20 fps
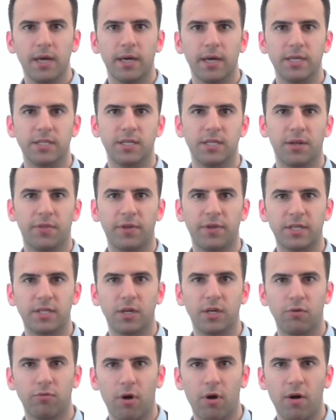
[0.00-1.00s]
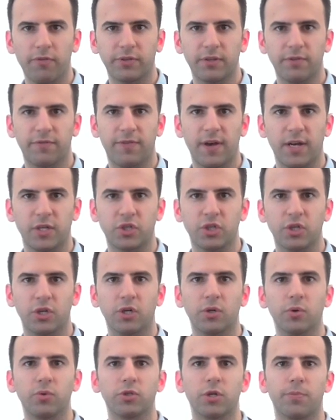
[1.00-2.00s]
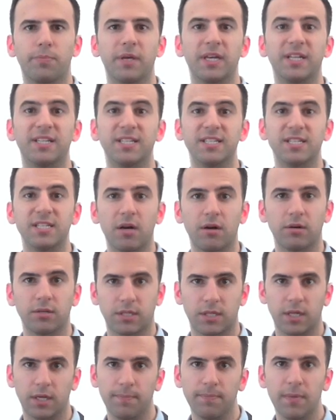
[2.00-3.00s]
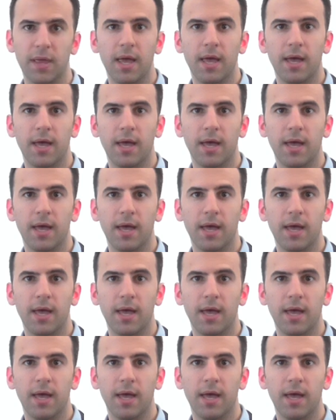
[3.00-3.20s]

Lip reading: A synthetic graft infection can also be a disaster.